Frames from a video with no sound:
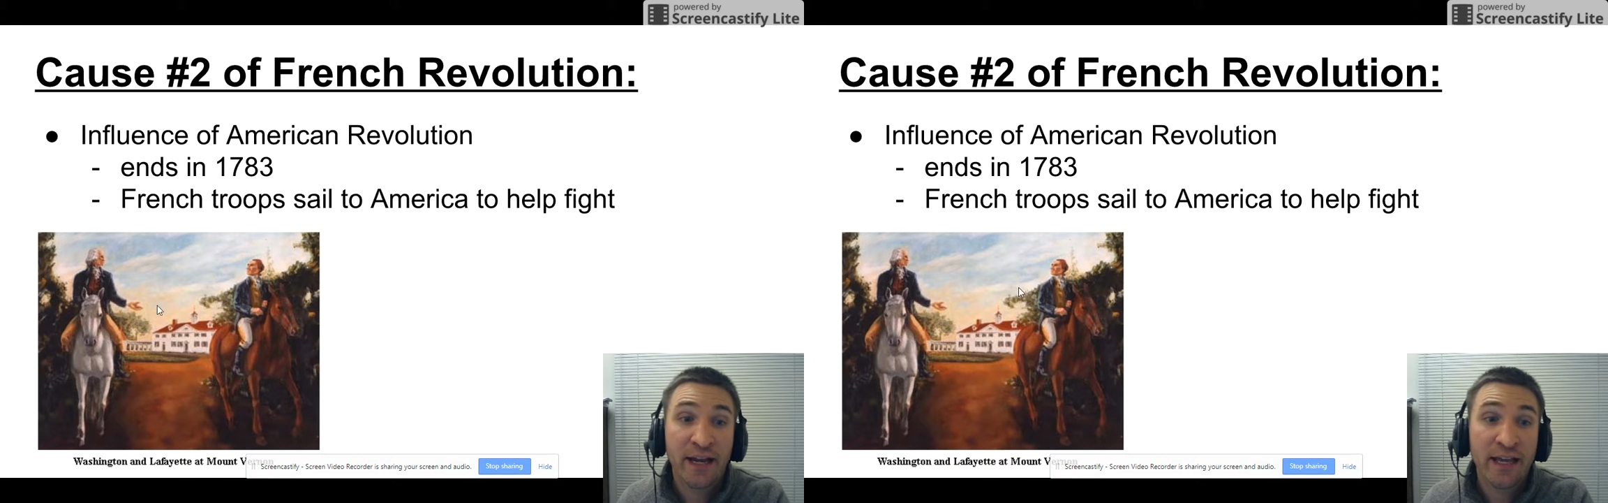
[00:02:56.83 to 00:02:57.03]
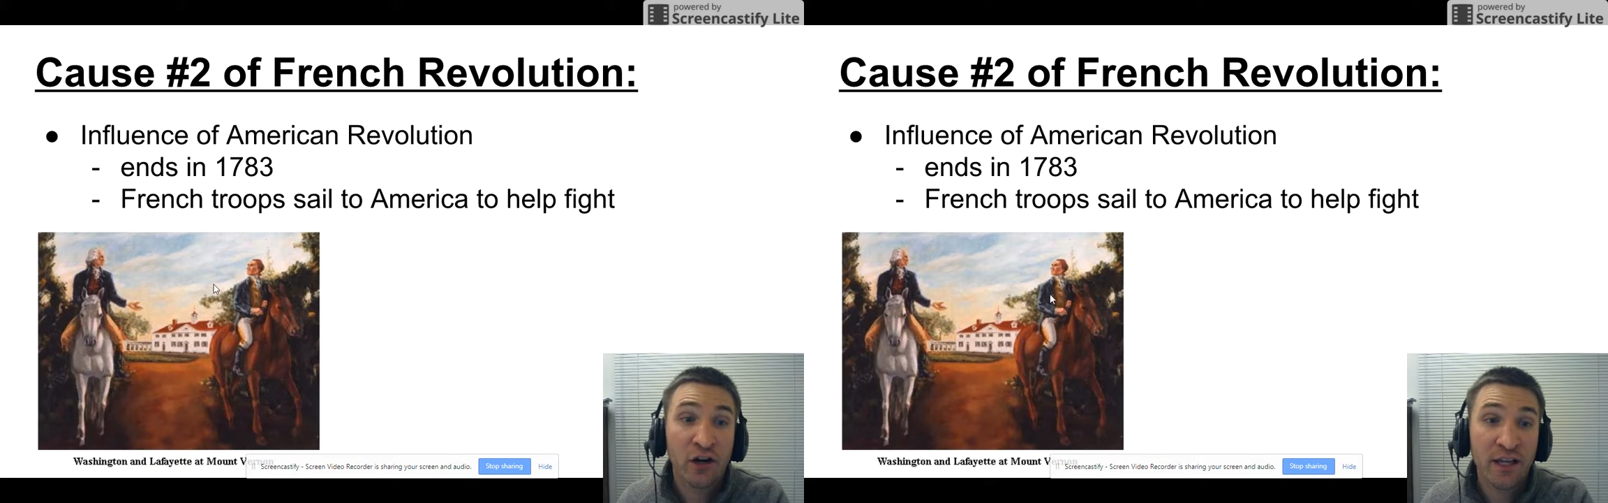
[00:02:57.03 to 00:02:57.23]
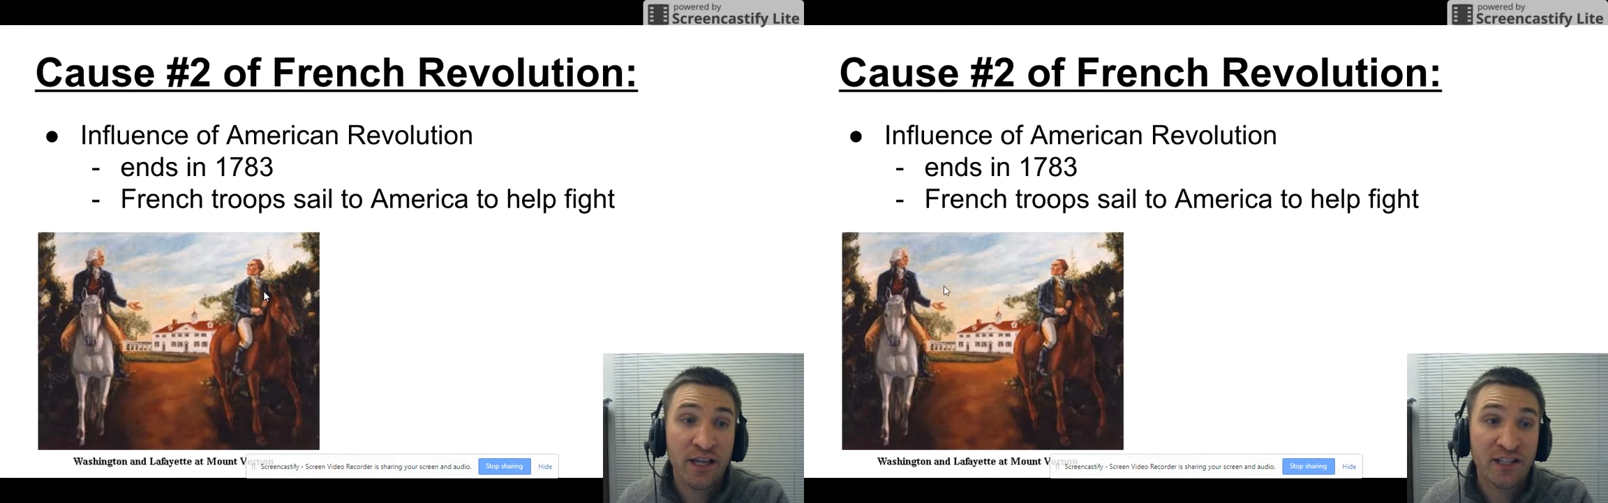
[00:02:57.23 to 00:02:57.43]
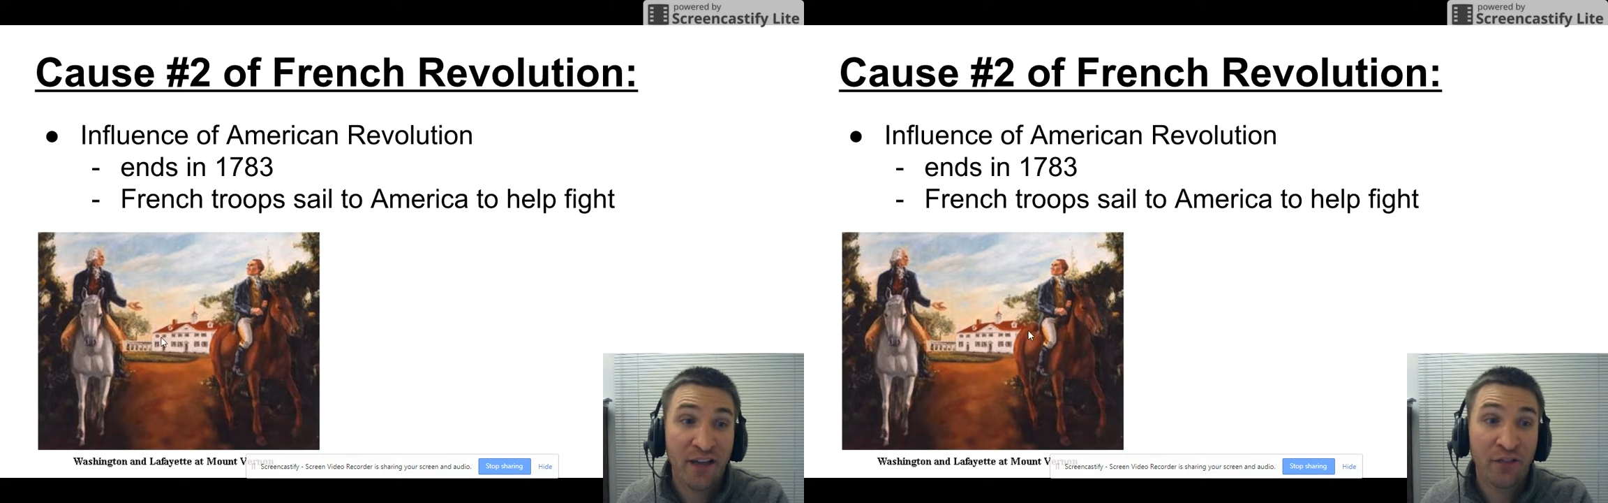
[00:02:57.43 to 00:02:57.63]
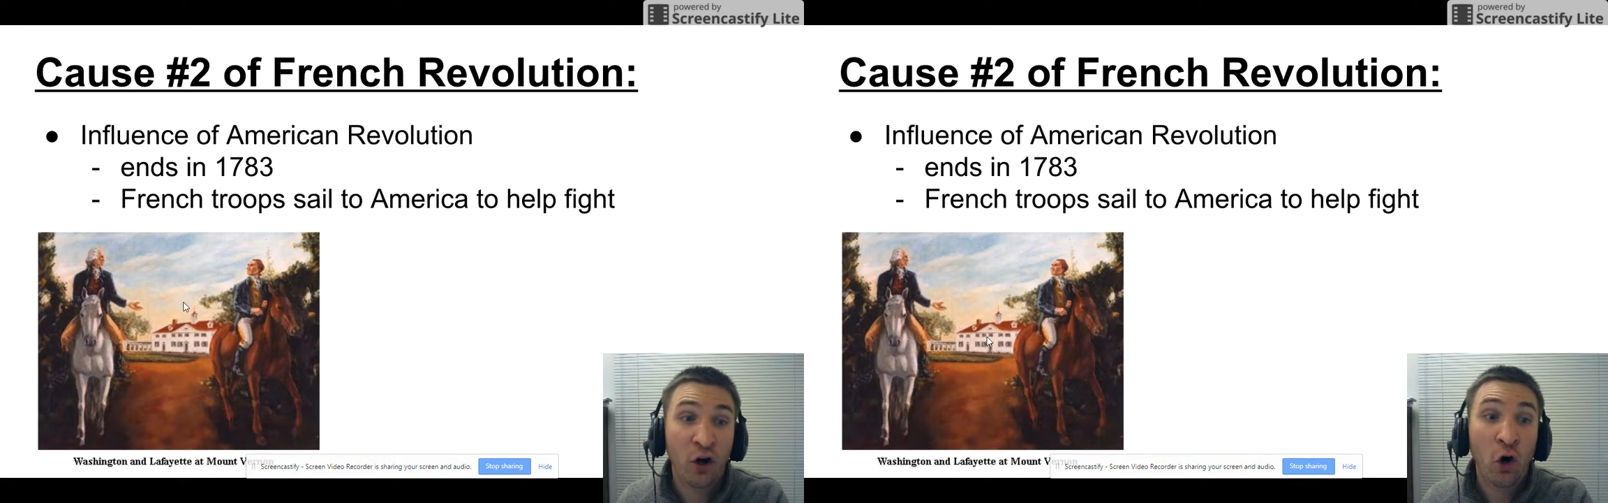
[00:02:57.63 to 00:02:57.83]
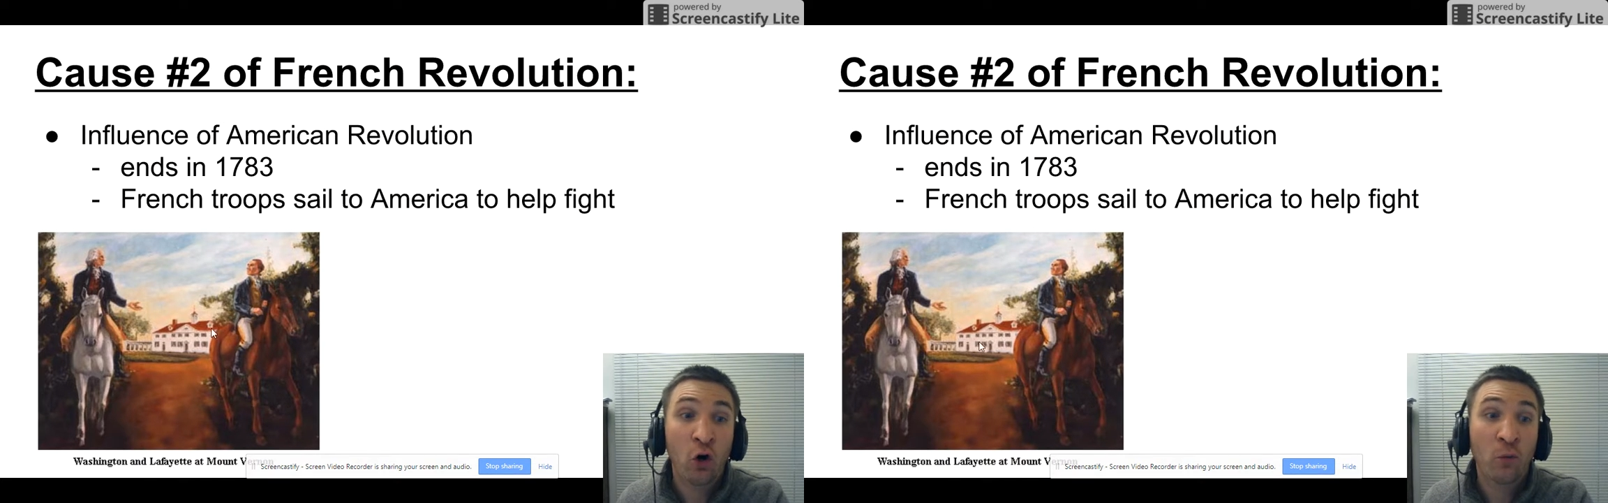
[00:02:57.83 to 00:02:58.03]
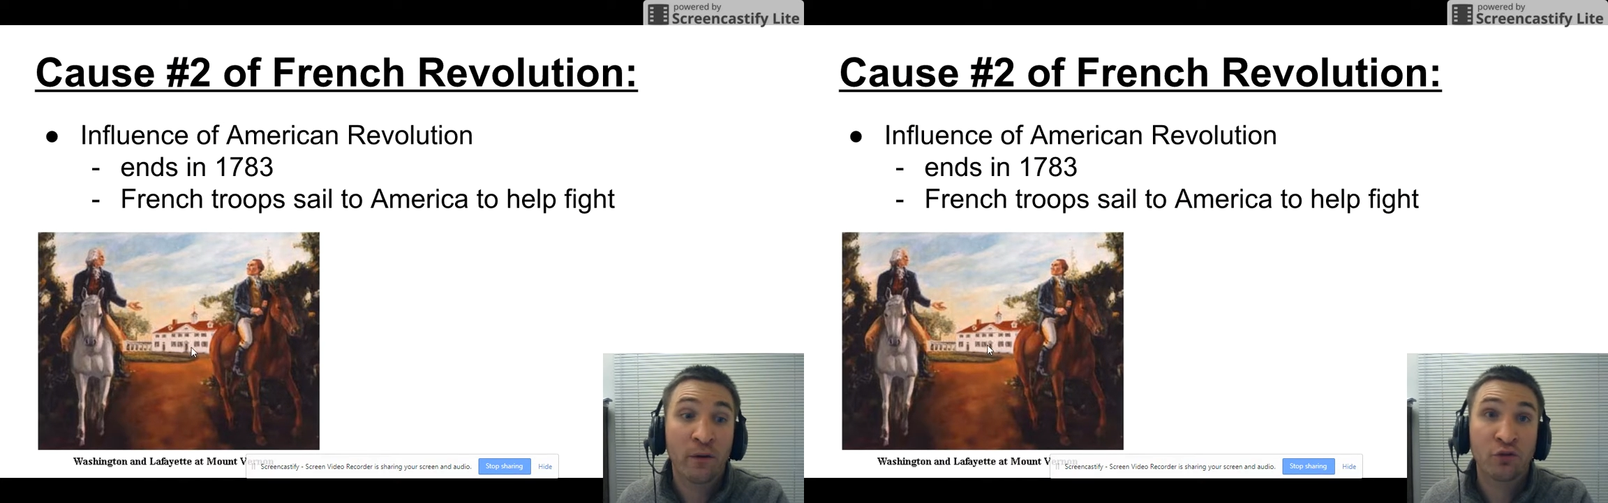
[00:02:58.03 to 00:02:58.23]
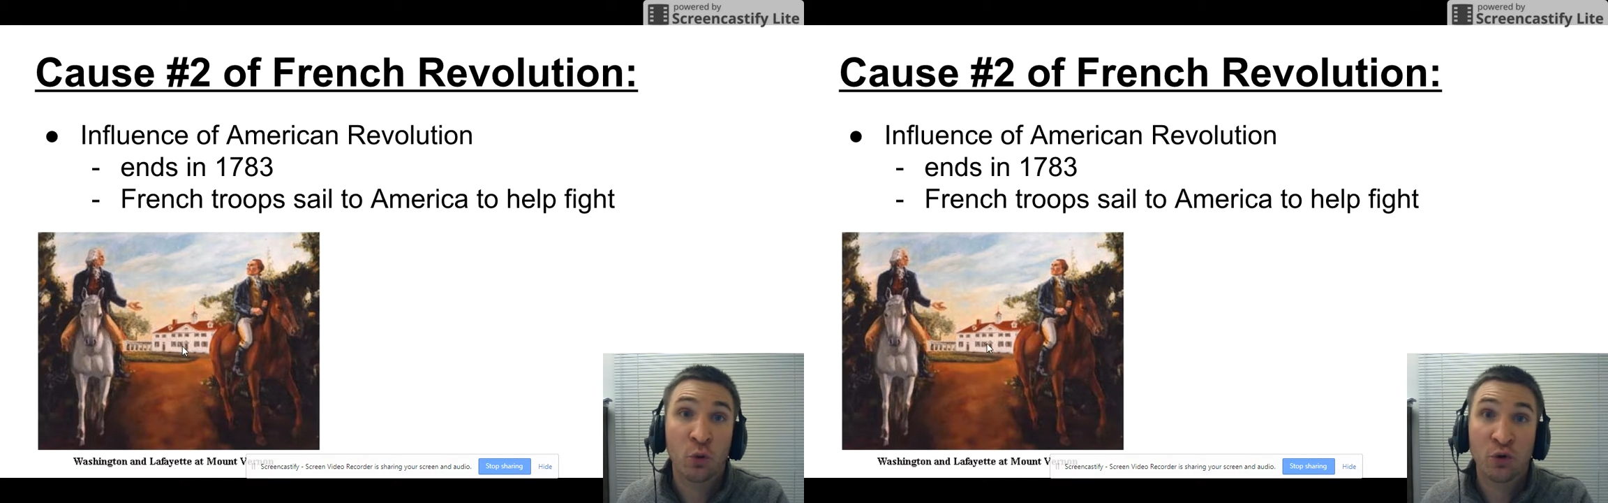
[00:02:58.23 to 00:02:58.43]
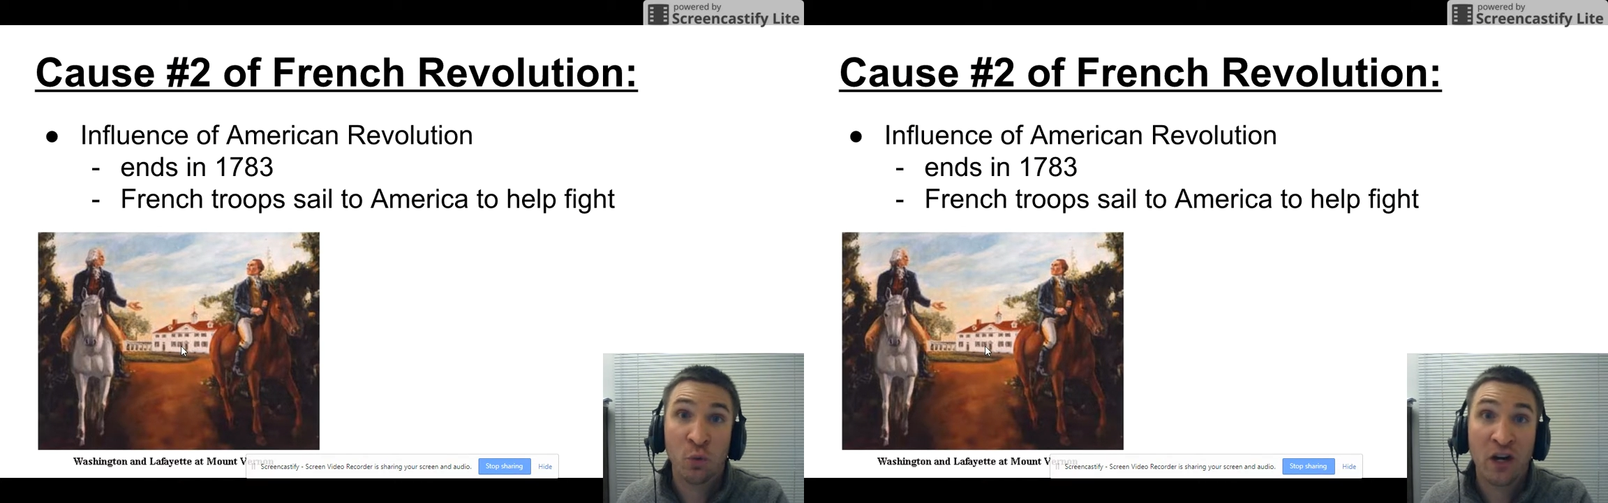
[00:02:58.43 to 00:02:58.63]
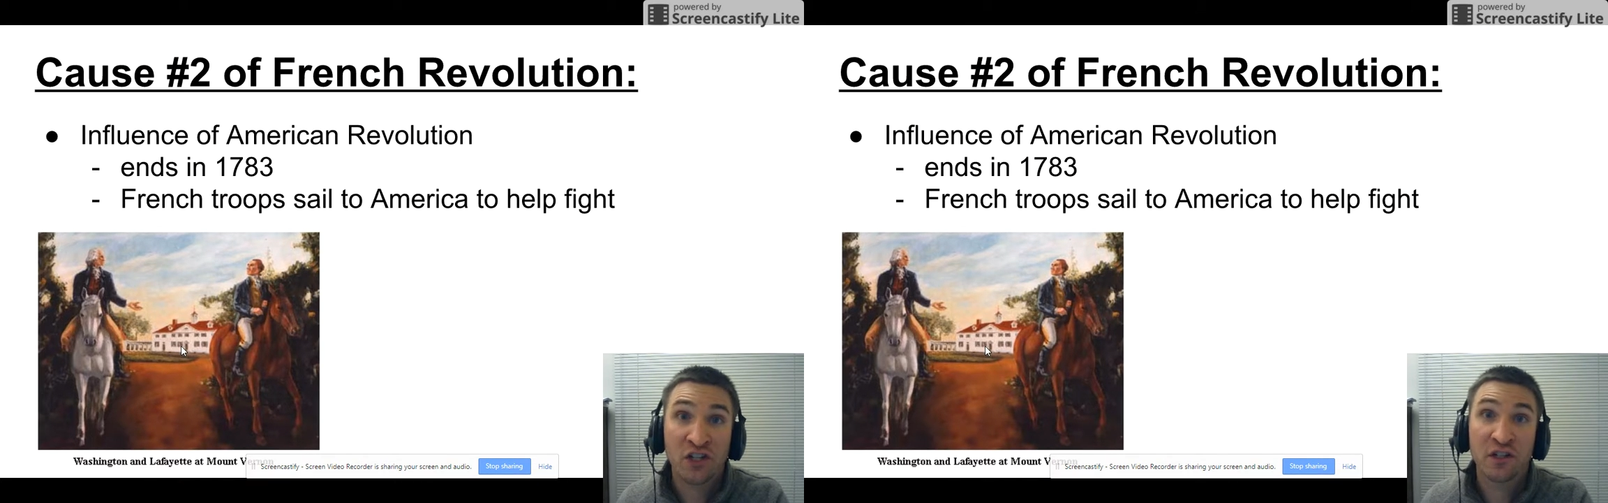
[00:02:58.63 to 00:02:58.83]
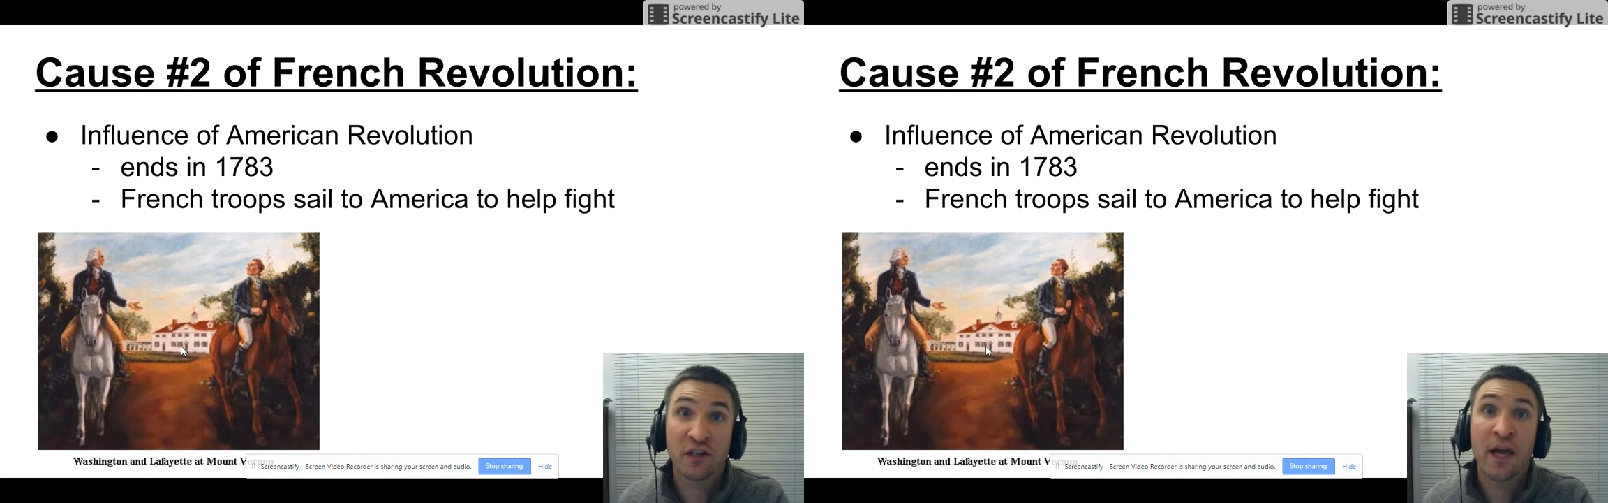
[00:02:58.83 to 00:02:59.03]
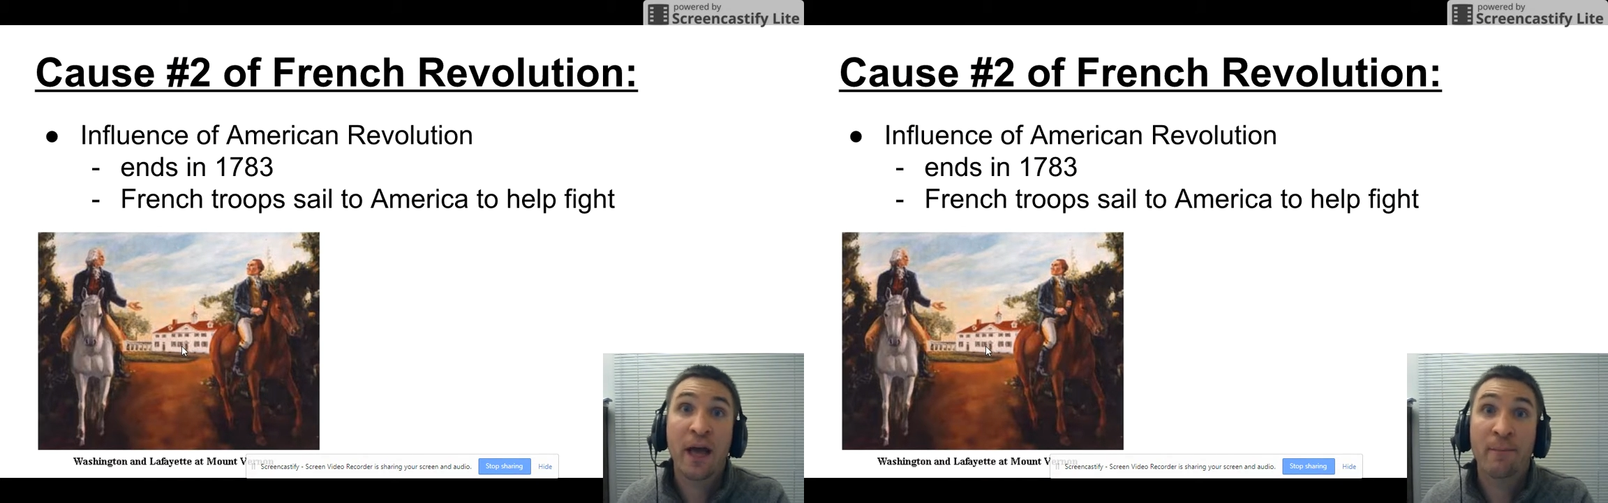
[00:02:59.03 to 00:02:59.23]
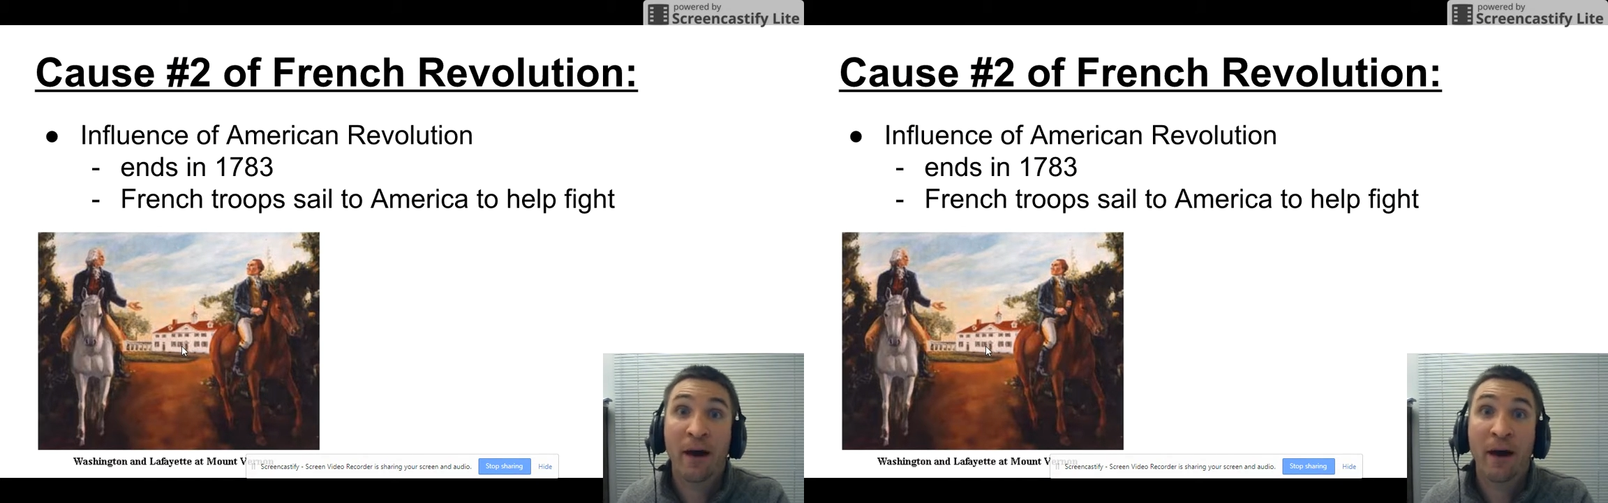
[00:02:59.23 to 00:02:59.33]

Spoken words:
And here he is at the home of George Washington,